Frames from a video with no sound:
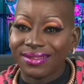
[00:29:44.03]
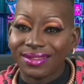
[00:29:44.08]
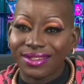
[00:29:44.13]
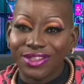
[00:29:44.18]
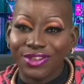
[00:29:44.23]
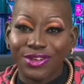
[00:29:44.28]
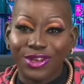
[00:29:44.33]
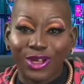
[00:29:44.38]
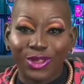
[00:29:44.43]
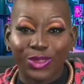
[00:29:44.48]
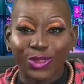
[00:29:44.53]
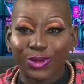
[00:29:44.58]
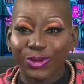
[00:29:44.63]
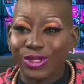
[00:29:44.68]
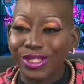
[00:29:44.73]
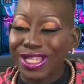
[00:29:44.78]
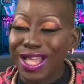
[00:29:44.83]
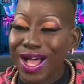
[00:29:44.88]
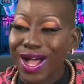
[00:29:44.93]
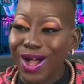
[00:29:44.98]
you know, through
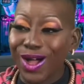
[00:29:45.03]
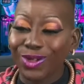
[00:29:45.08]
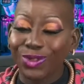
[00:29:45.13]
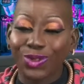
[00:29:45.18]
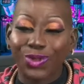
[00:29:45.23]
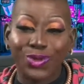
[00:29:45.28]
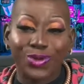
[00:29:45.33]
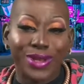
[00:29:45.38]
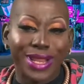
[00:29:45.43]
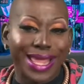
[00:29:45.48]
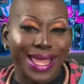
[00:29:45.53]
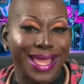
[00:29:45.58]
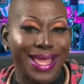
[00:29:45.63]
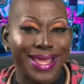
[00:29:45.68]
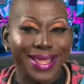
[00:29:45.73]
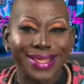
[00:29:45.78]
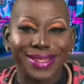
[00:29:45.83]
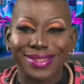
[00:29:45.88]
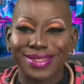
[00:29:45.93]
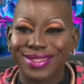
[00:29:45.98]
song, through
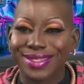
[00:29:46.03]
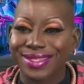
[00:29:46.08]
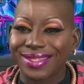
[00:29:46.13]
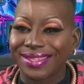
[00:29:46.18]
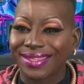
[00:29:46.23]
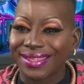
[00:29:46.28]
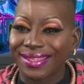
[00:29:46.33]
dance,